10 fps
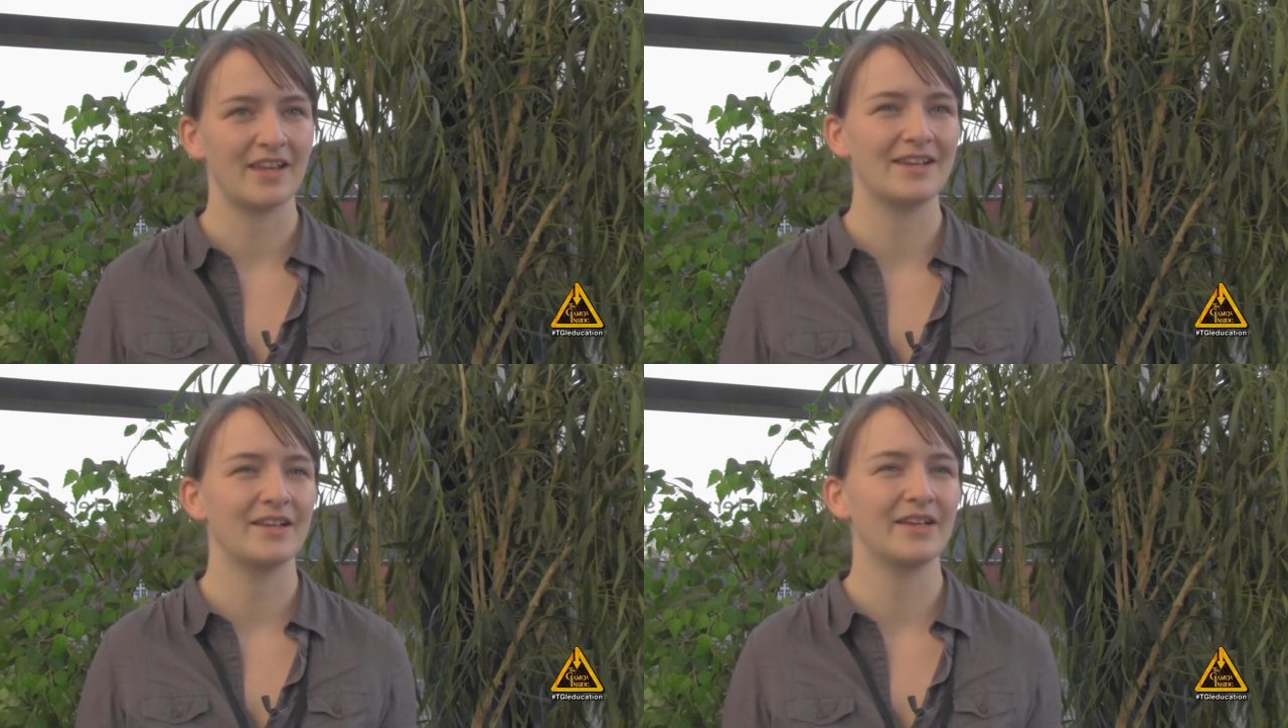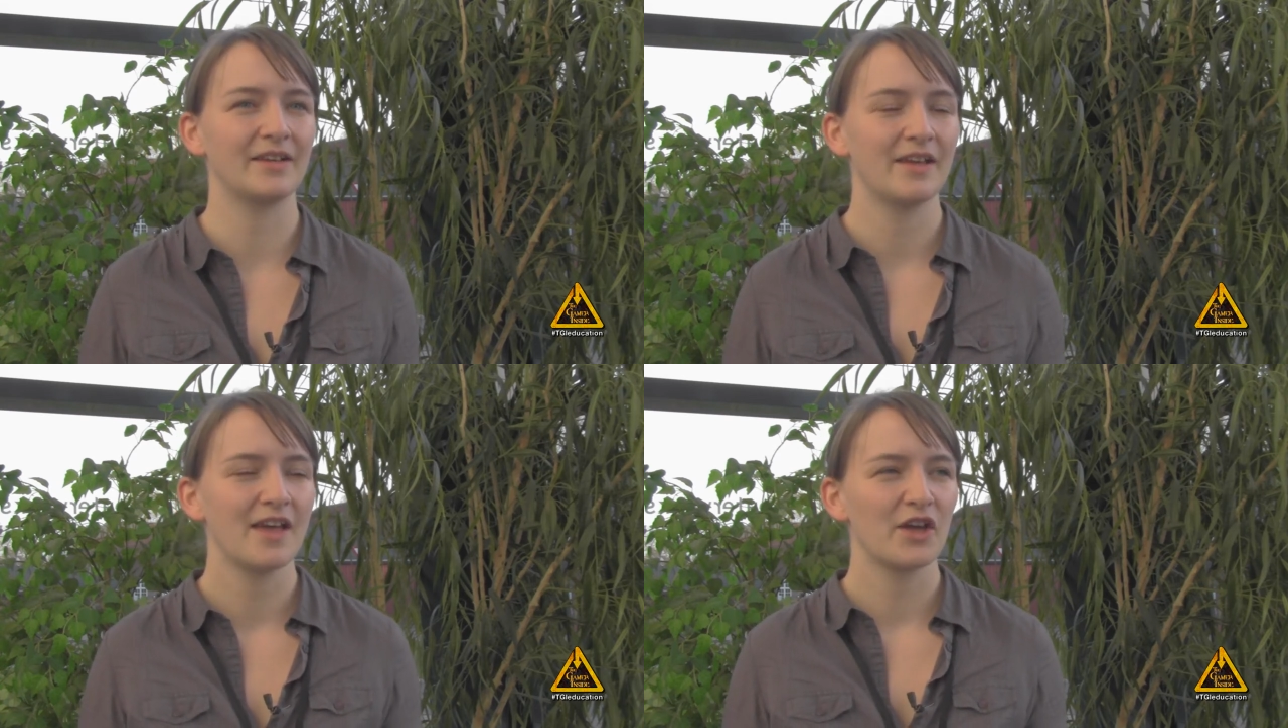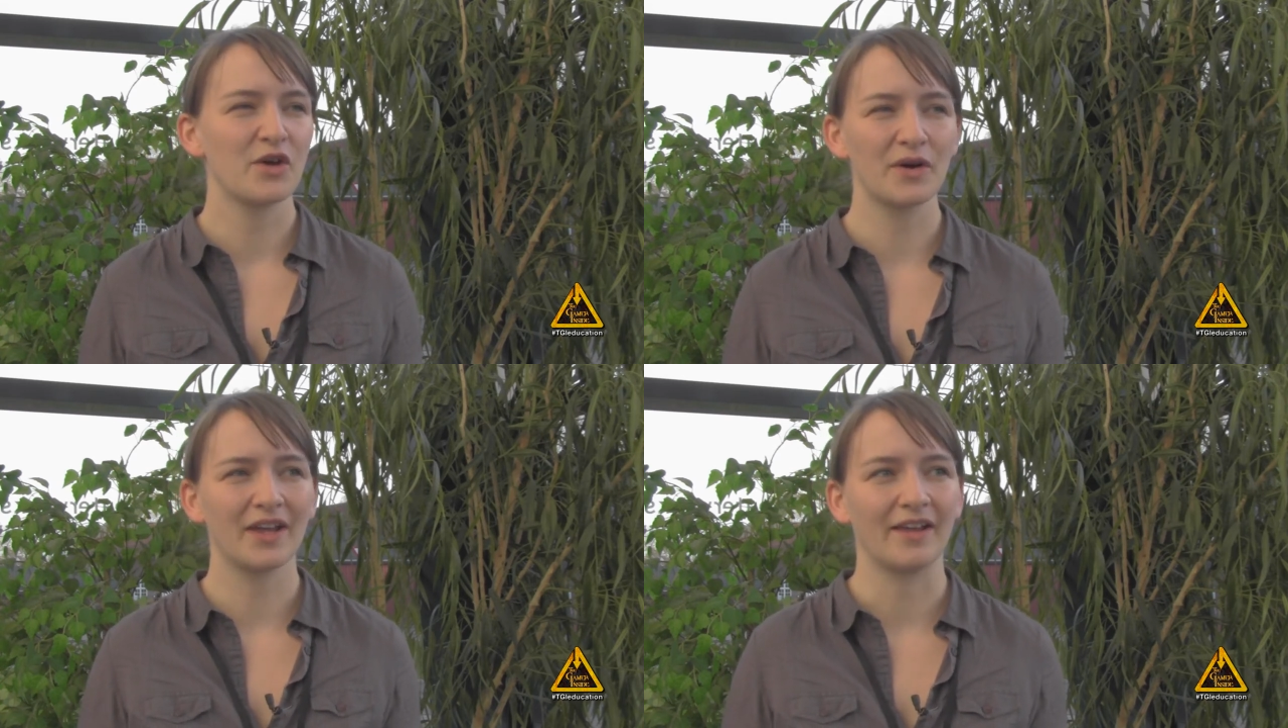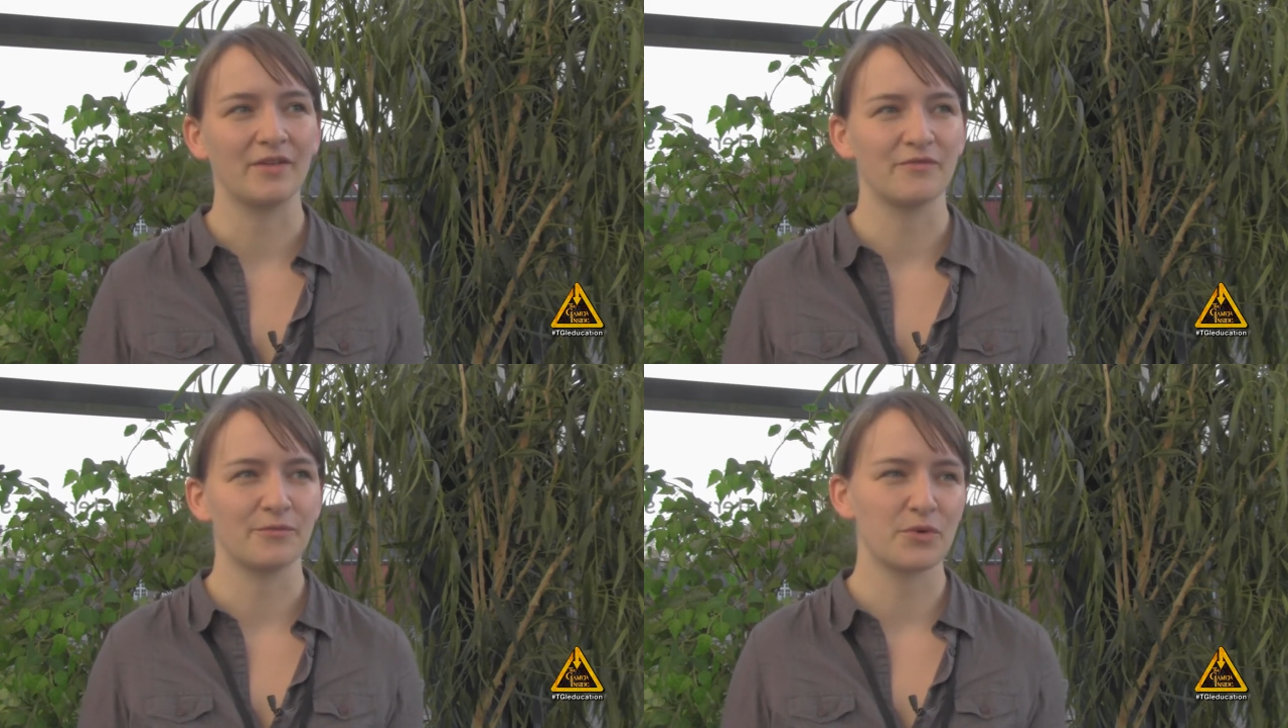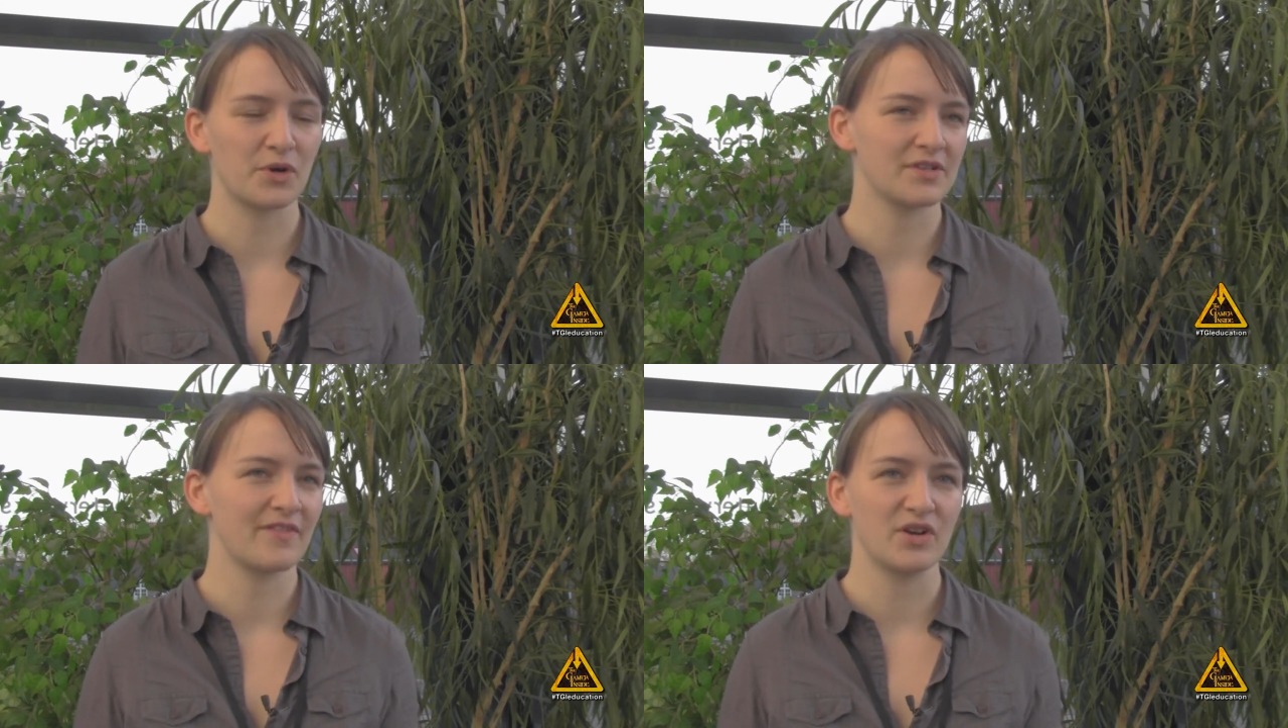And uh, cooking
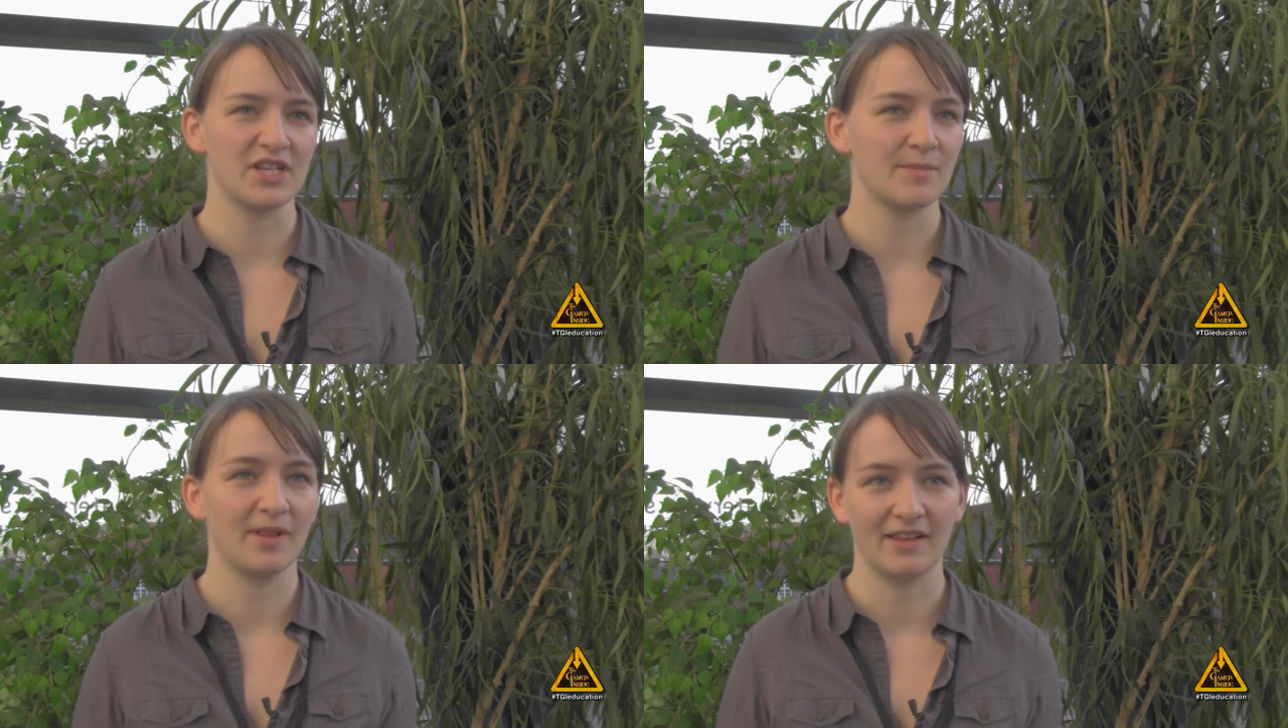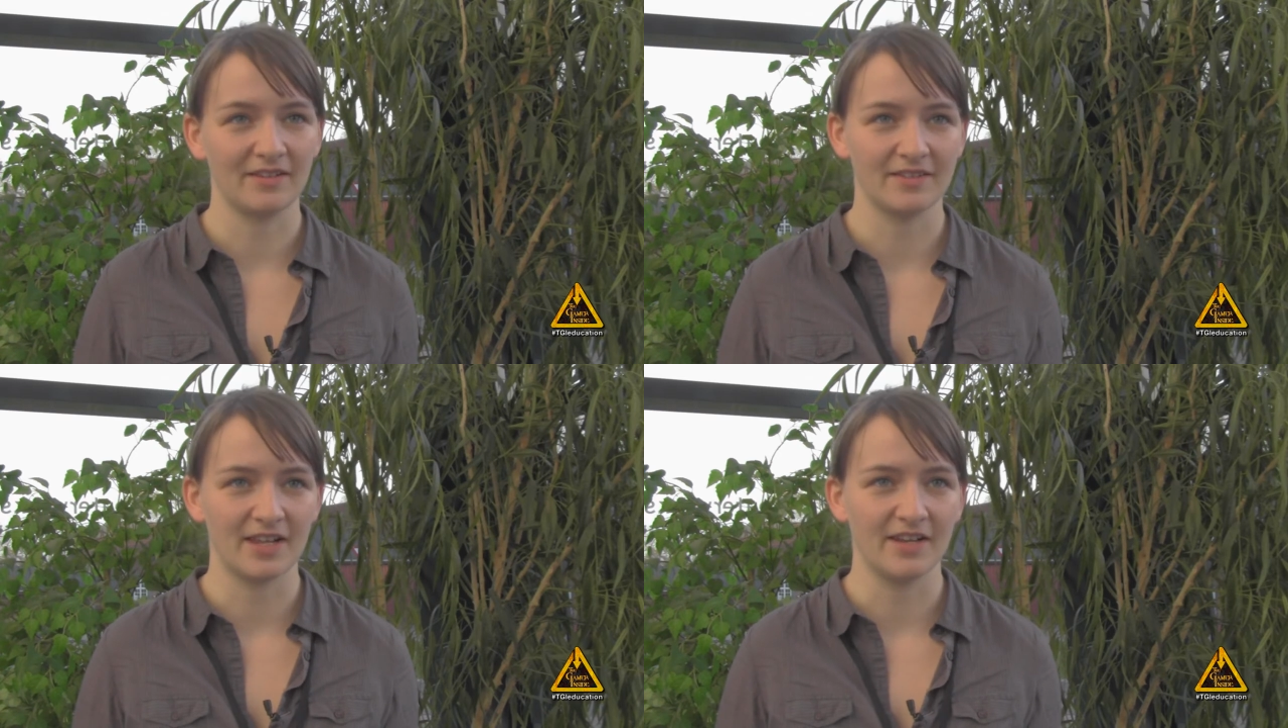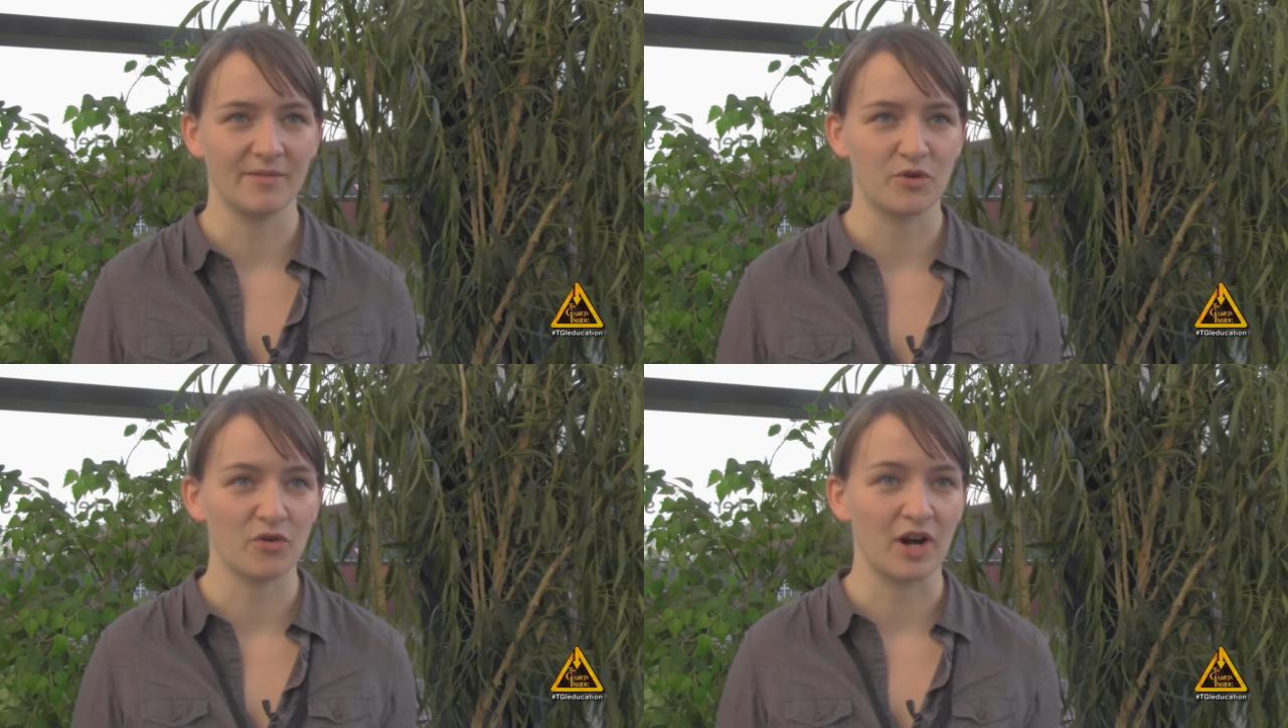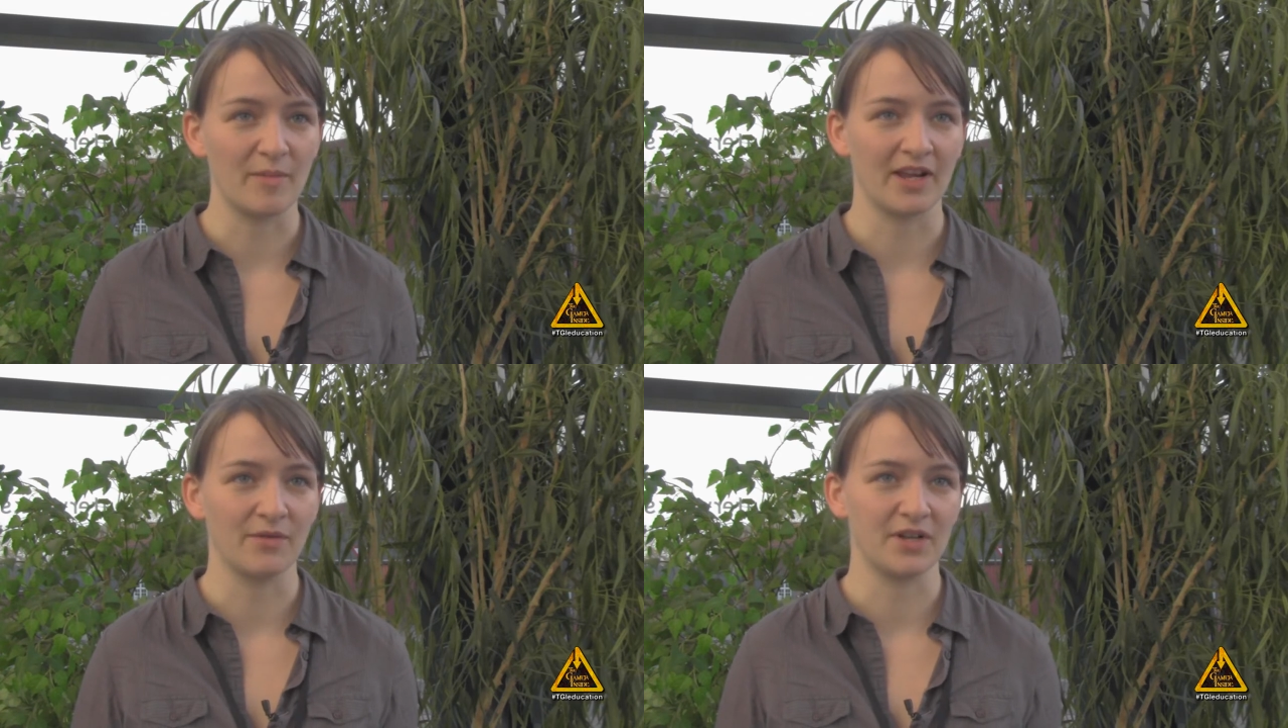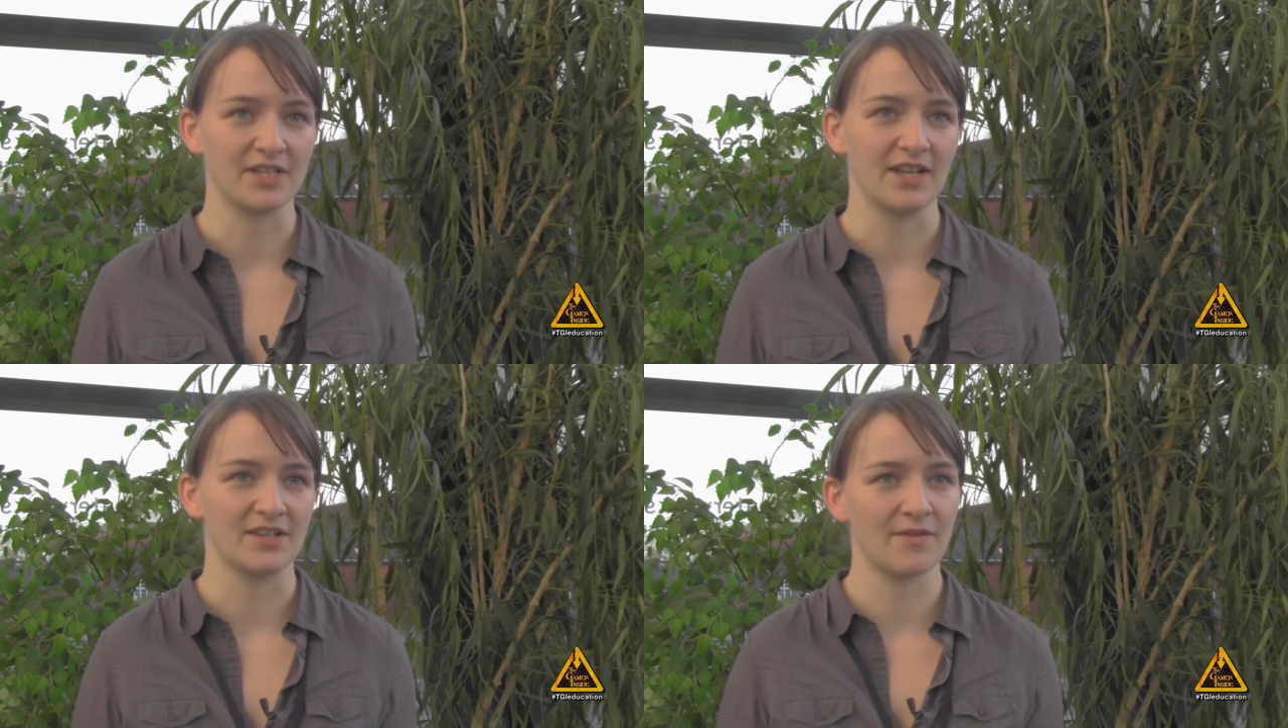works very similar than programming in one sense.